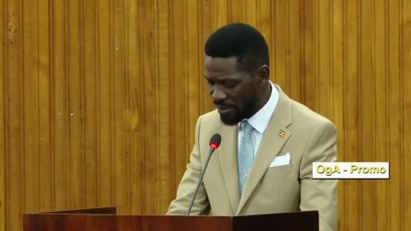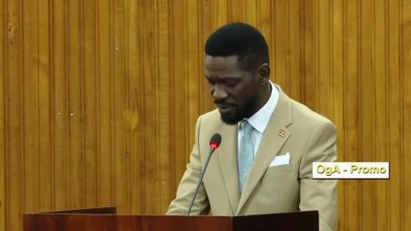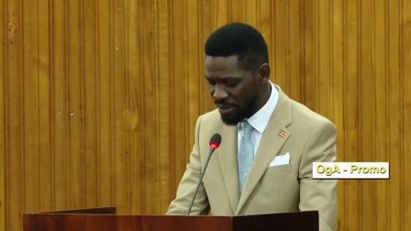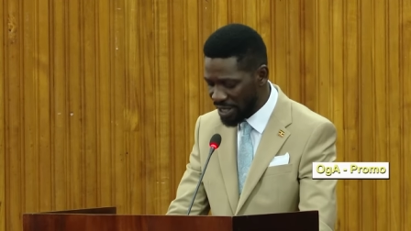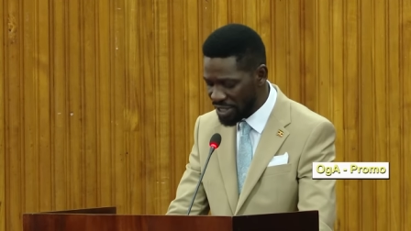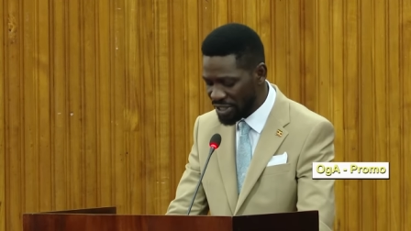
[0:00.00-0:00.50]

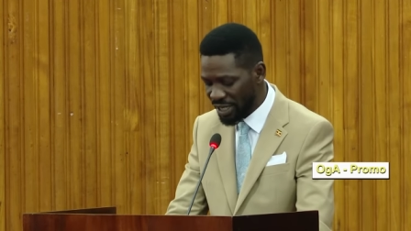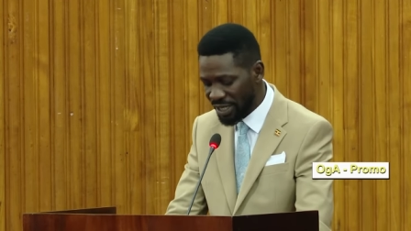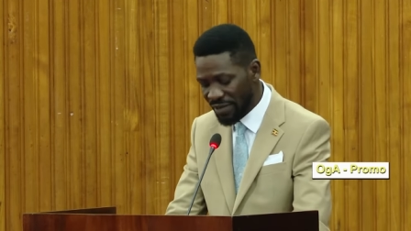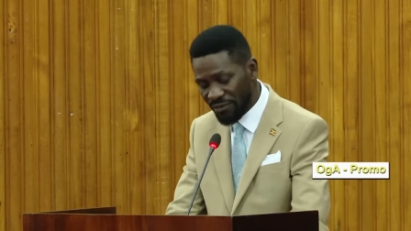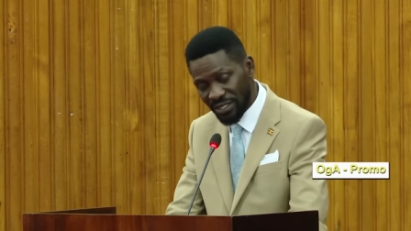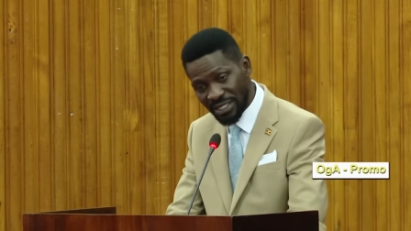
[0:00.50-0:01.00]
they shall
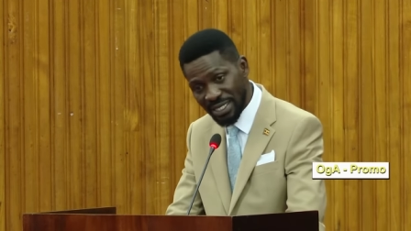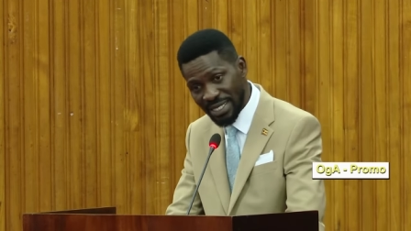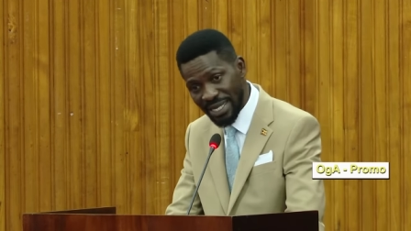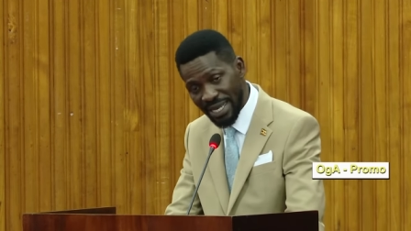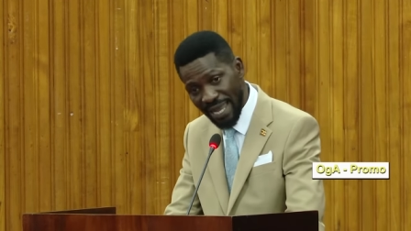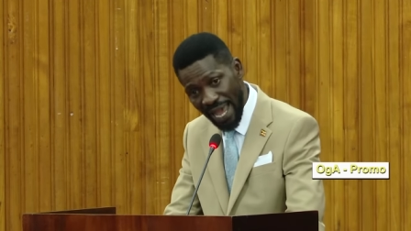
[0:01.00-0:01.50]
never see
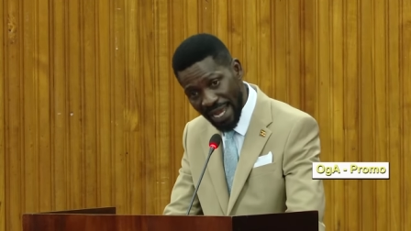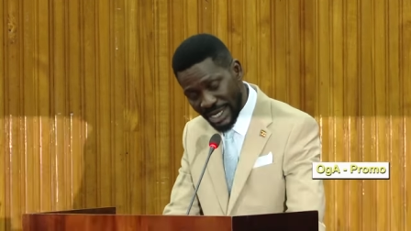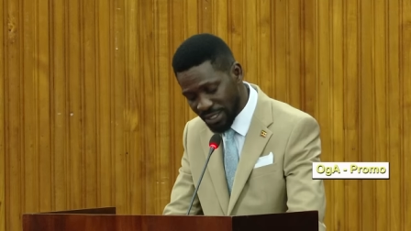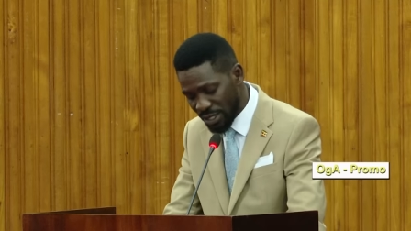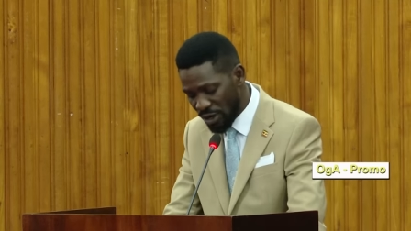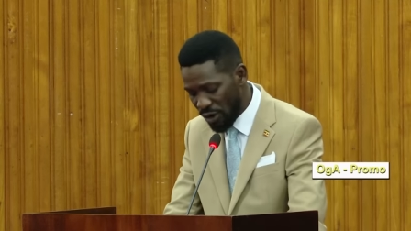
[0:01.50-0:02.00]
the light